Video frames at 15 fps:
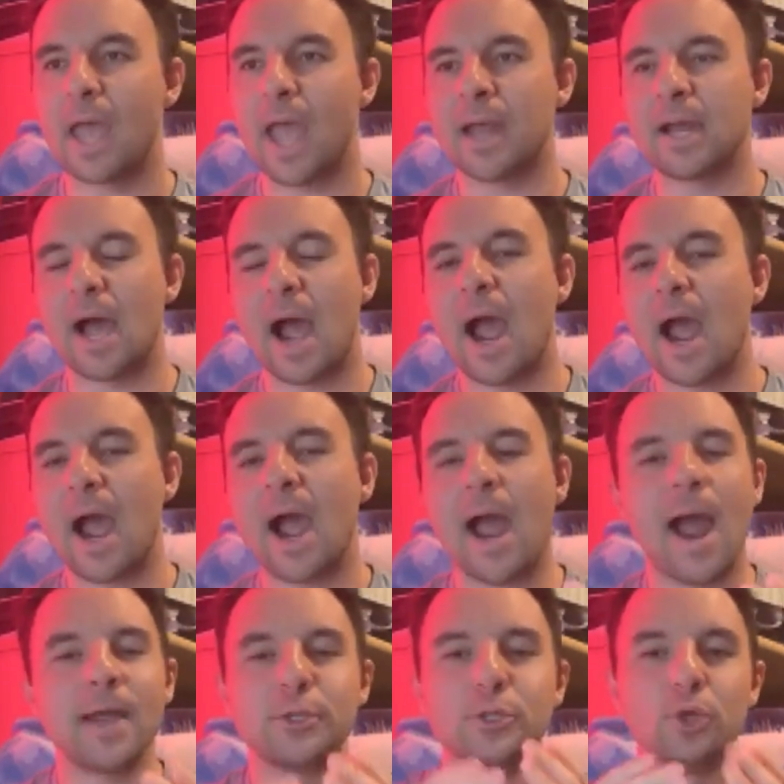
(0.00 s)
And I, I,
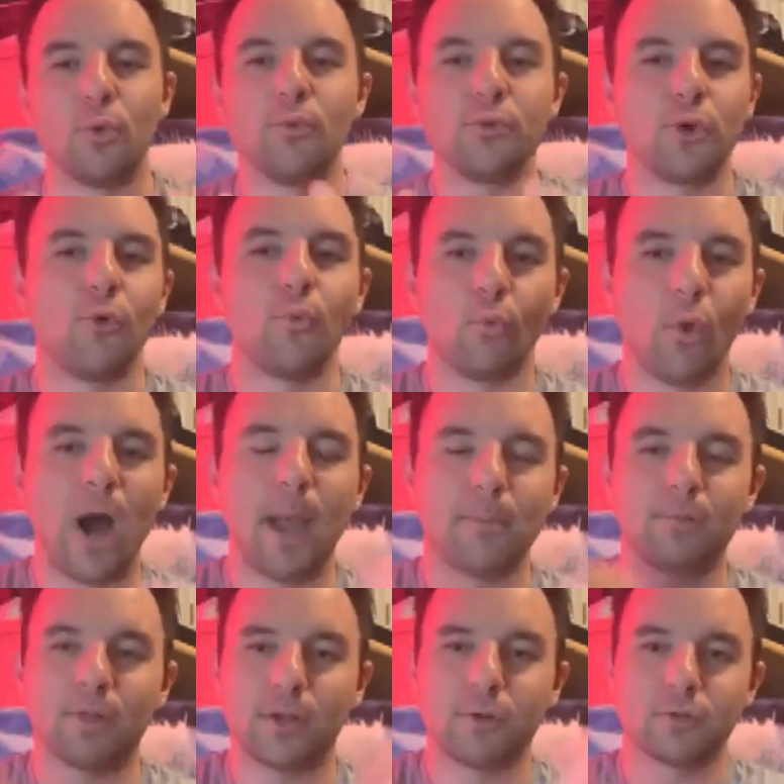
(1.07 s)
I don't know why
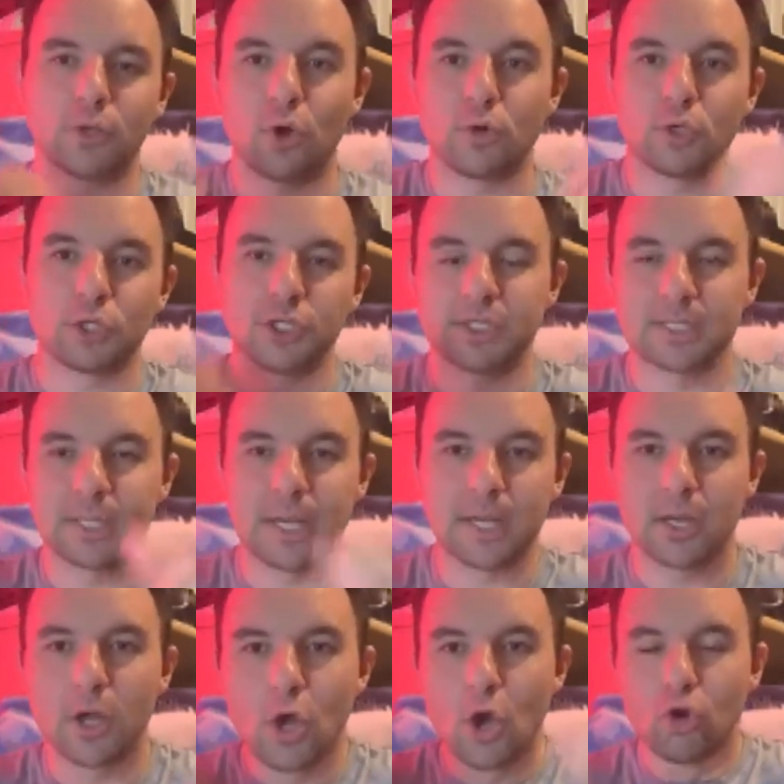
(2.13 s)
players aren't just
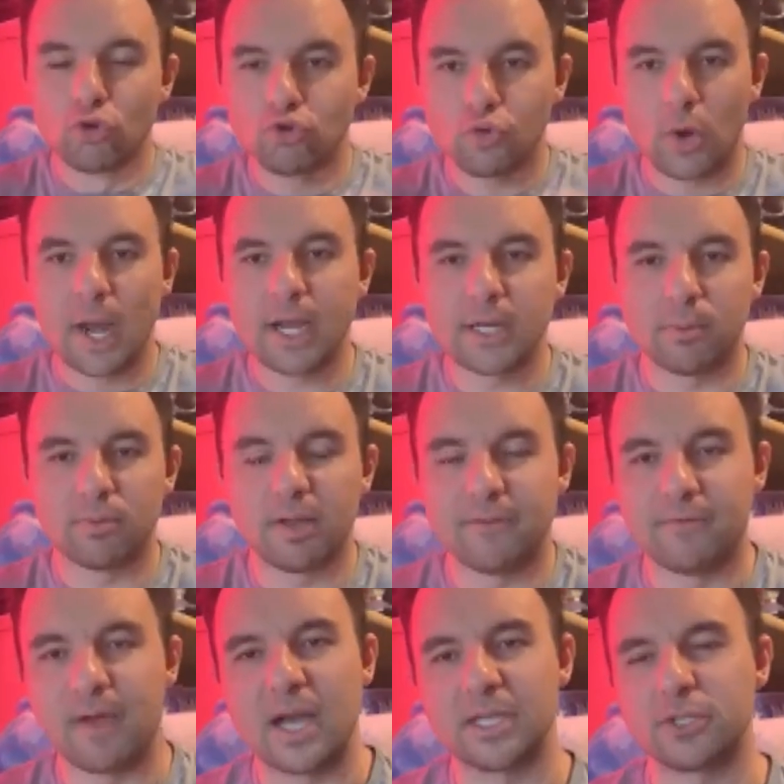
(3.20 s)
like, trying to play
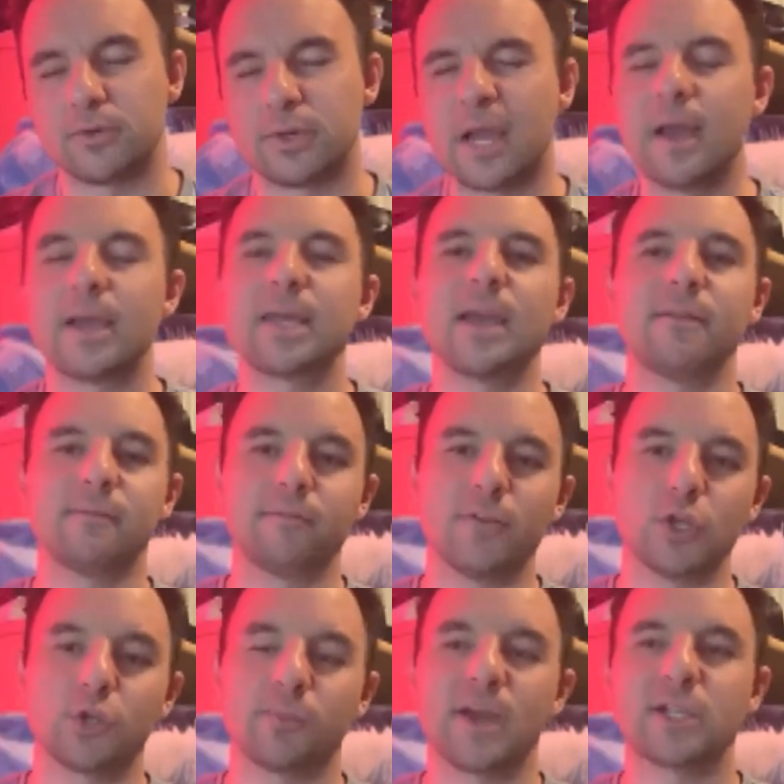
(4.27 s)
faster. Now, I get in
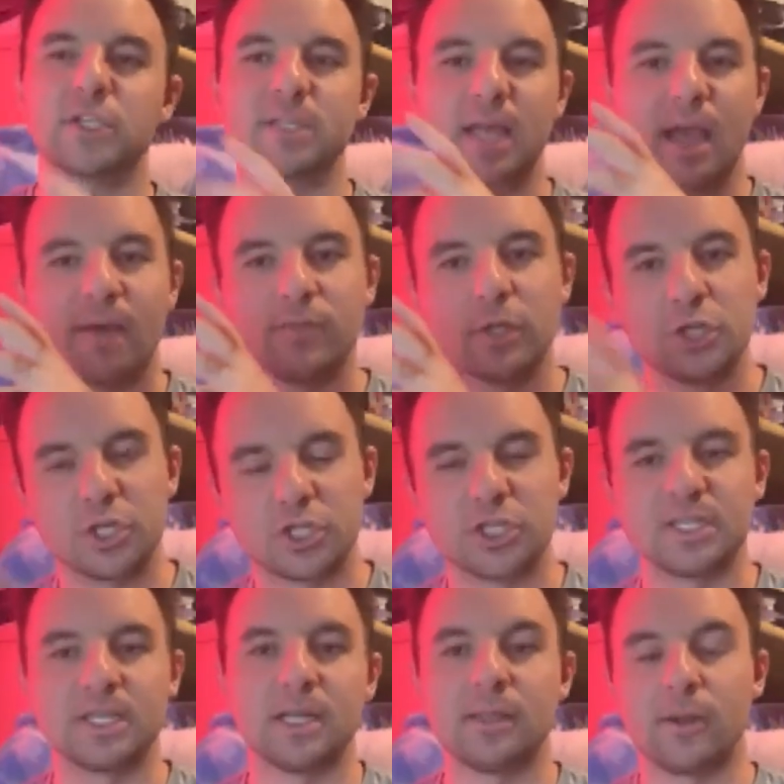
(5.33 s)
feature matches, they have the
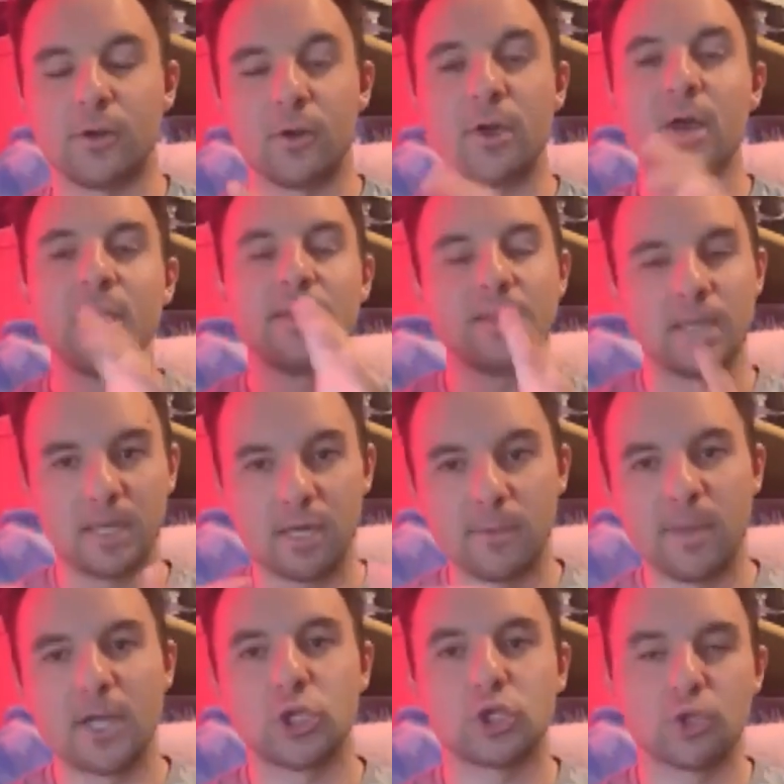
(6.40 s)
judges sitting there. They need to
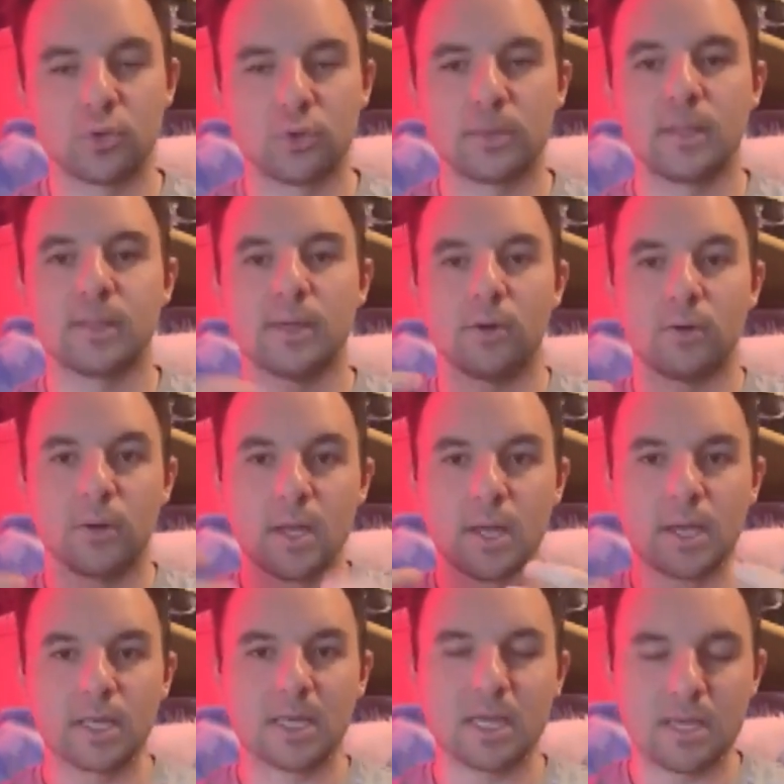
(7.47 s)
make sure that they're
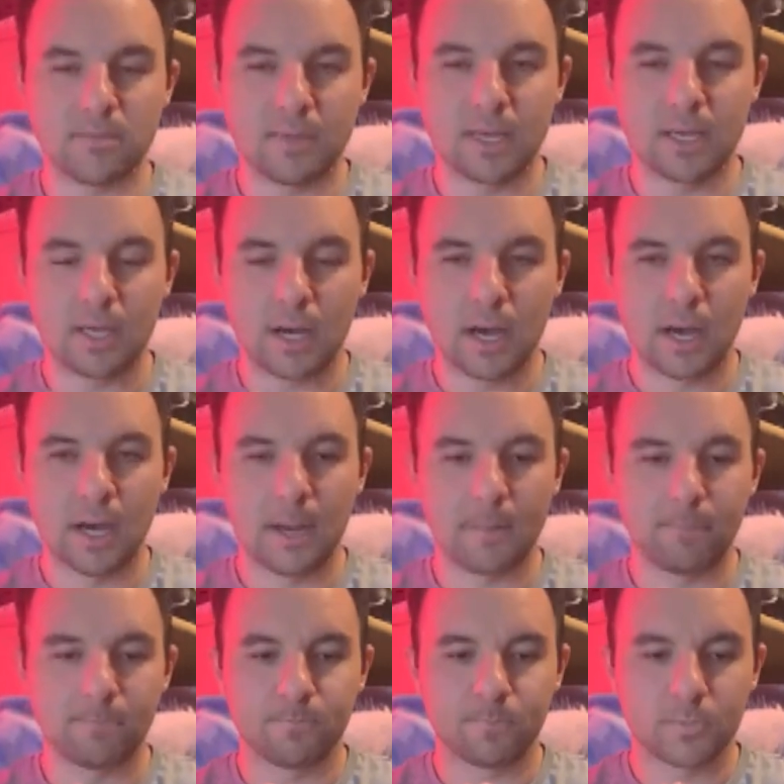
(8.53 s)
keeping
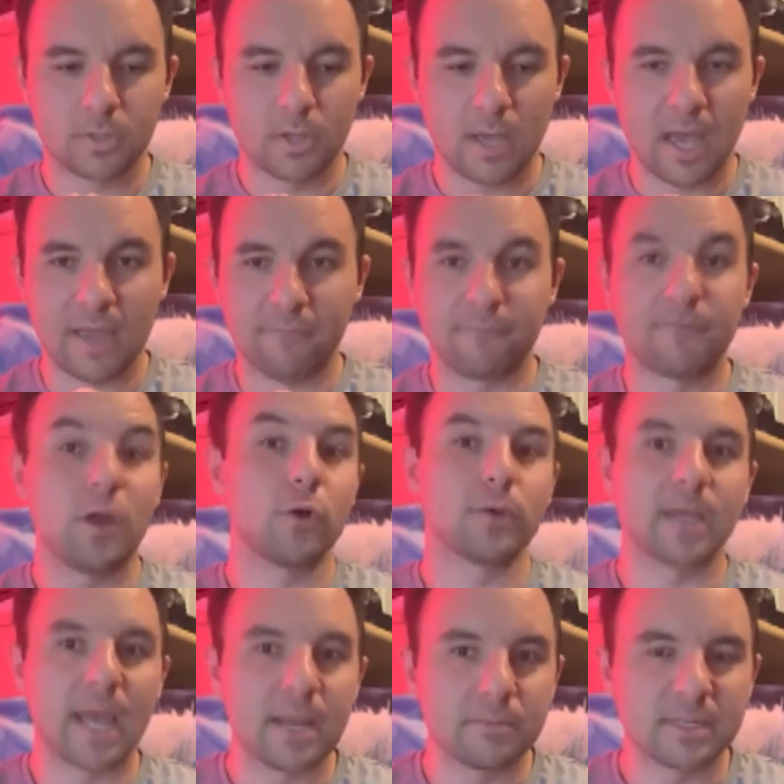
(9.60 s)
um, a fair
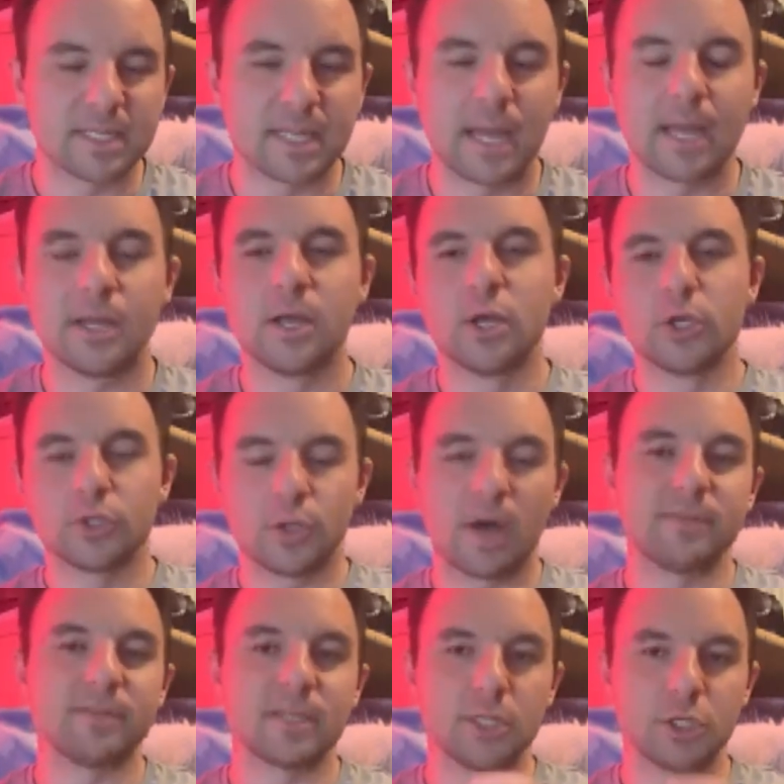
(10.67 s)
game state. So
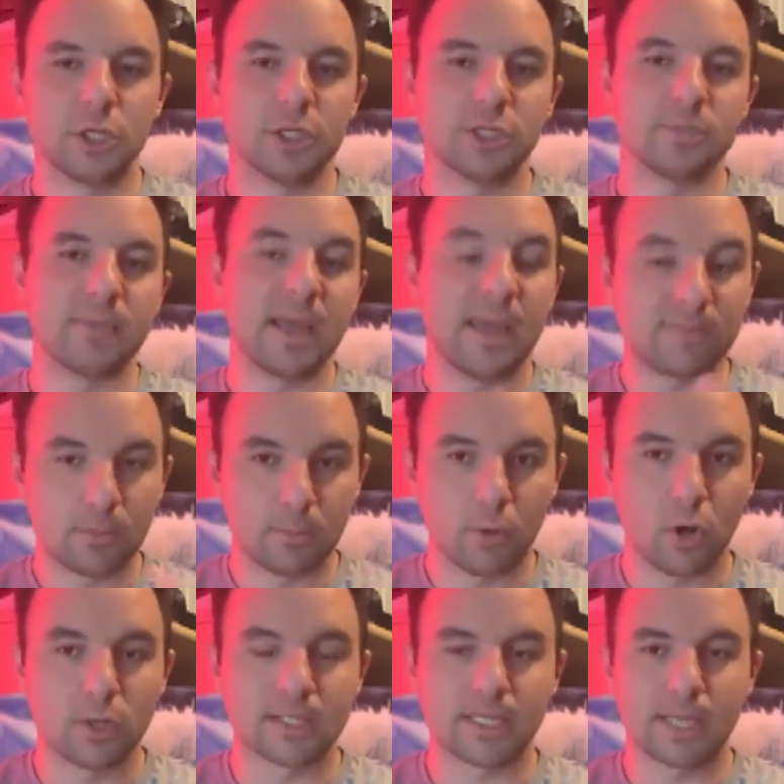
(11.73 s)
obviously the judges may have to
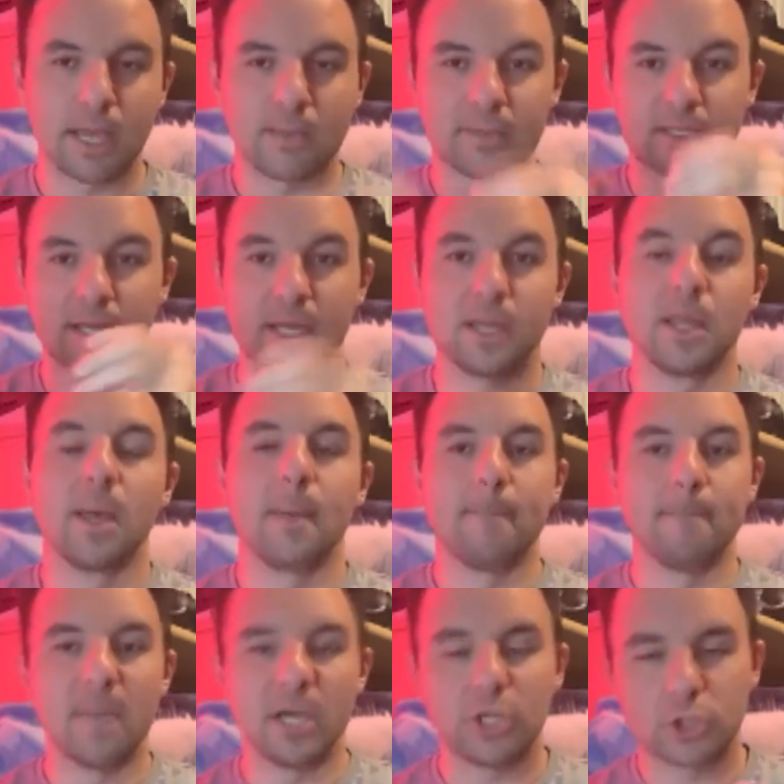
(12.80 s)
pause the game state,
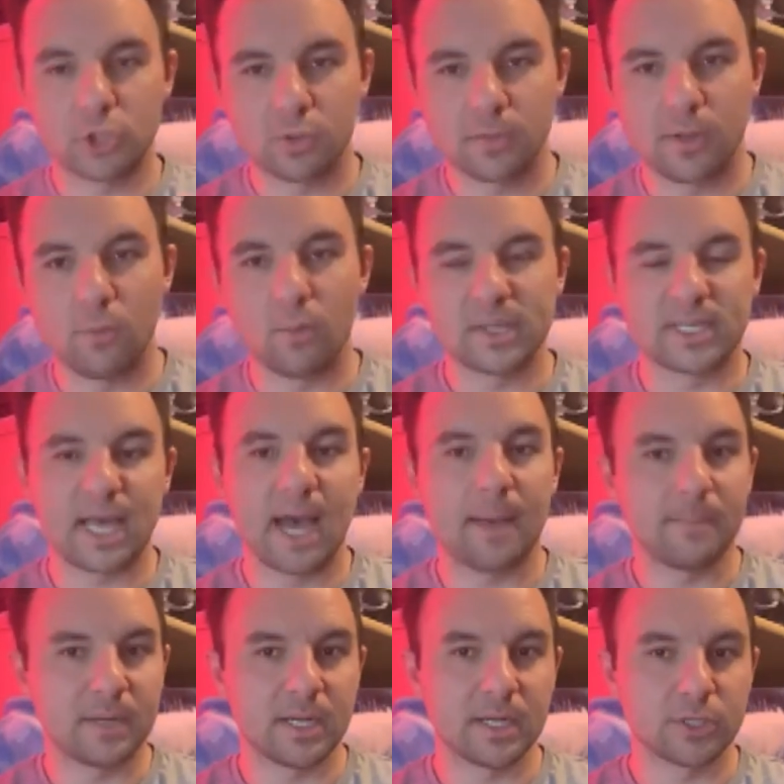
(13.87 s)
make sure that what's
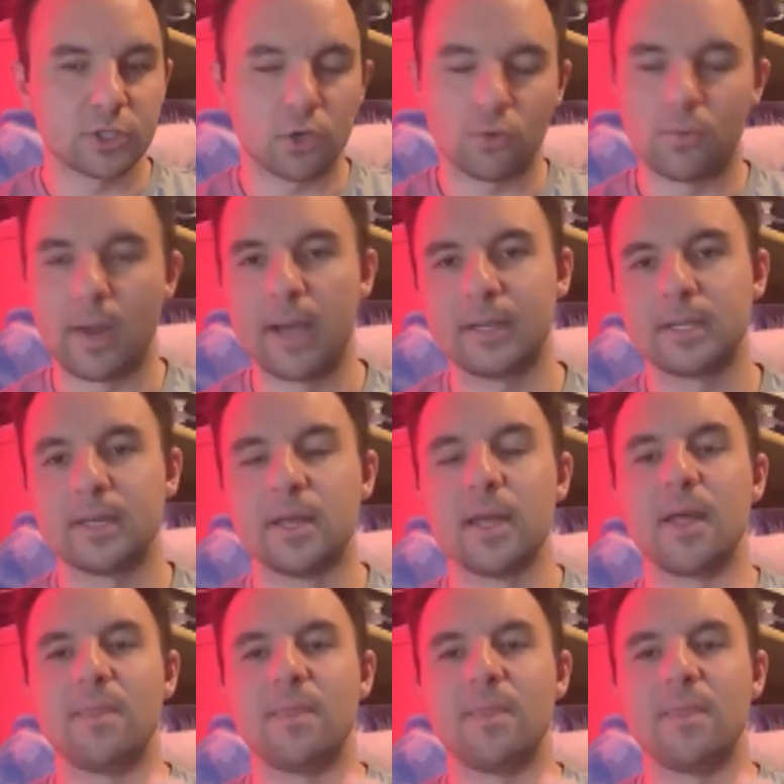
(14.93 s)
happening is correct.